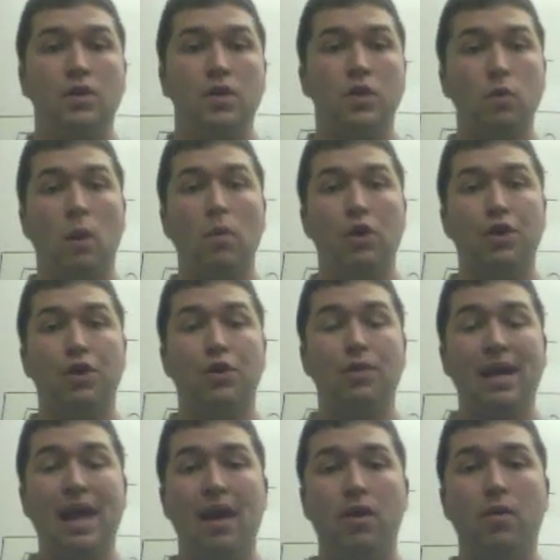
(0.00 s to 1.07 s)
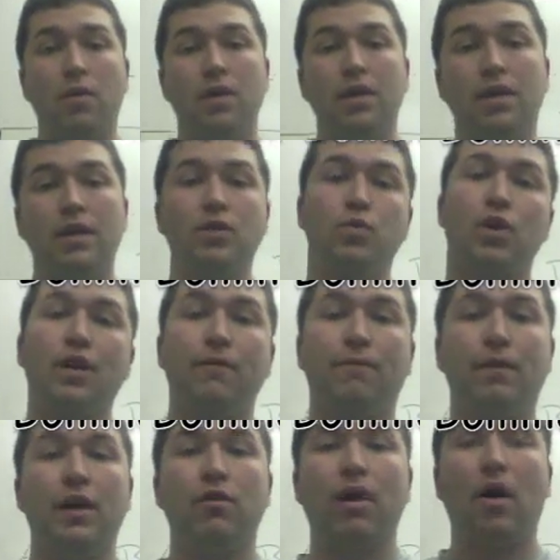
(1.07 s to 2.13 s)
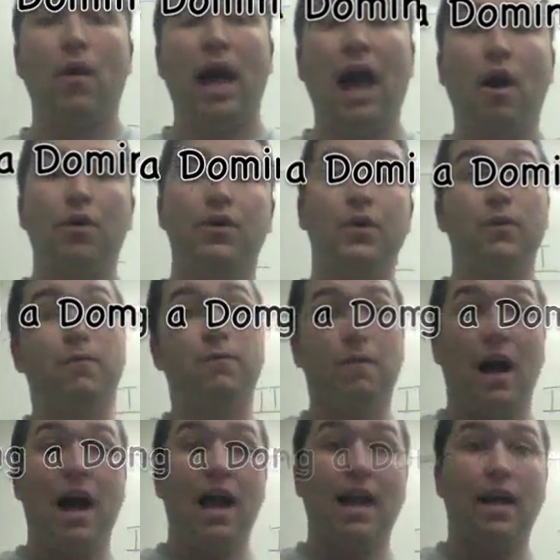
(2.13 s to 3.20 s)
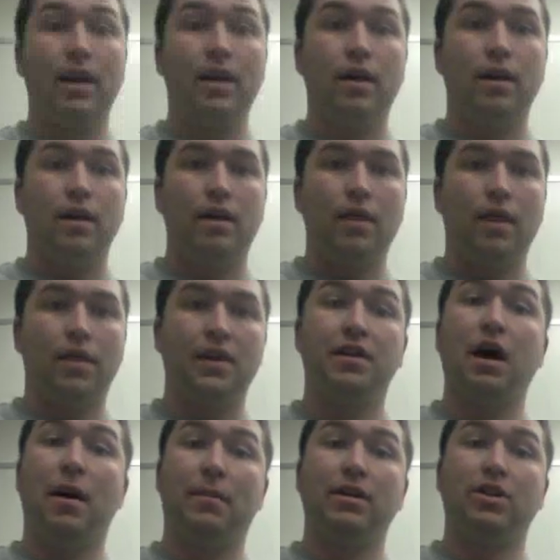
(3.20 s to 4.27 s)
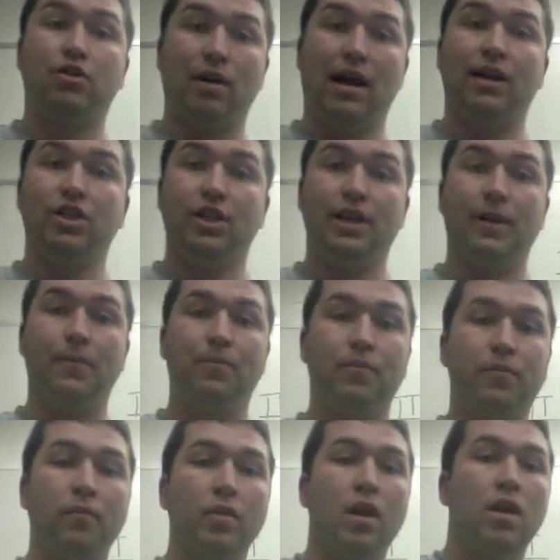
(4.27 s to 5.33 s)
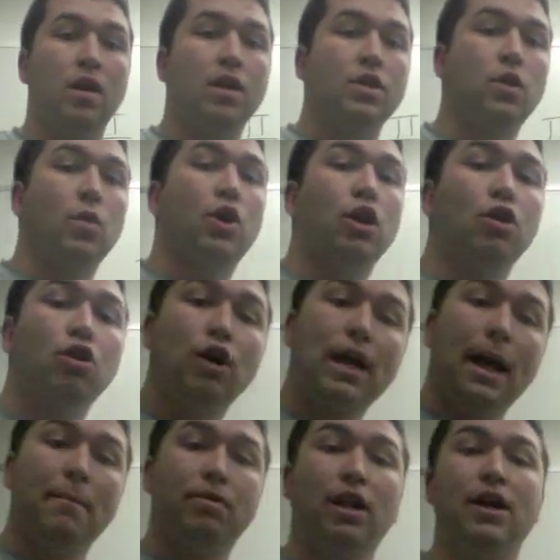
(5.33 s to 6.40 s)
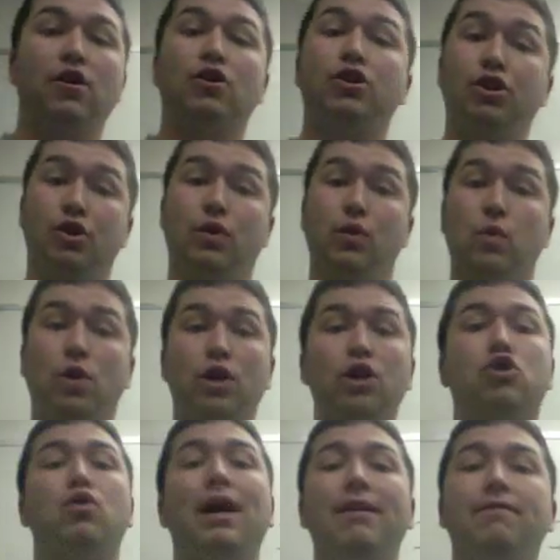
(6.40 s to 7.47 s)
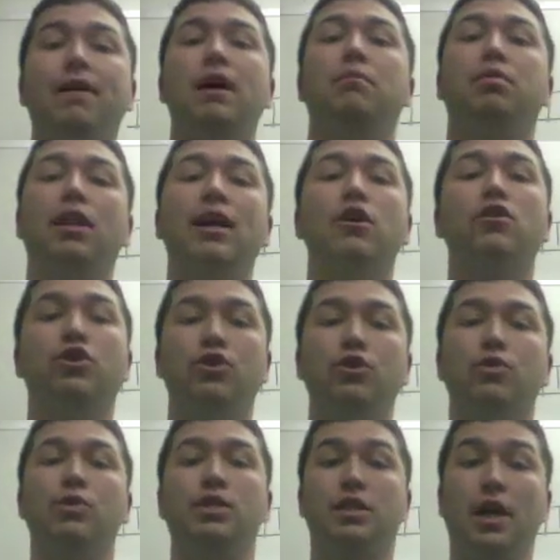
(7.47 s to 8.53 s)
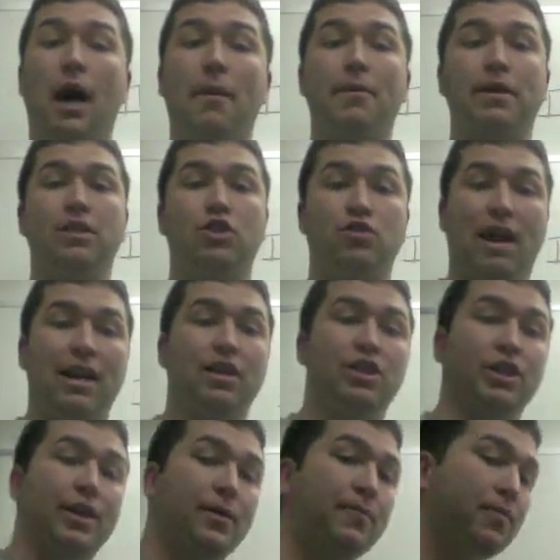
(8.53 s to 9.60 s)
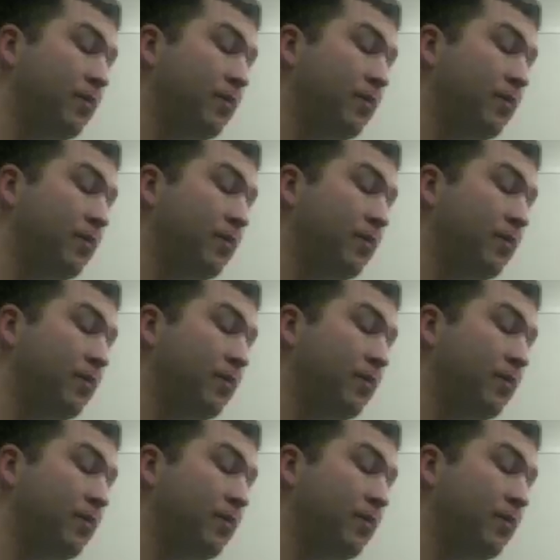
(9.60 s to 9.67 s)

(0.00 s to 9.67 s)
So what we're going to do now is we're going to figure out how to find the dominant strategy. So we're going to look at player 2. We're going to try to find player two's dominant strategy.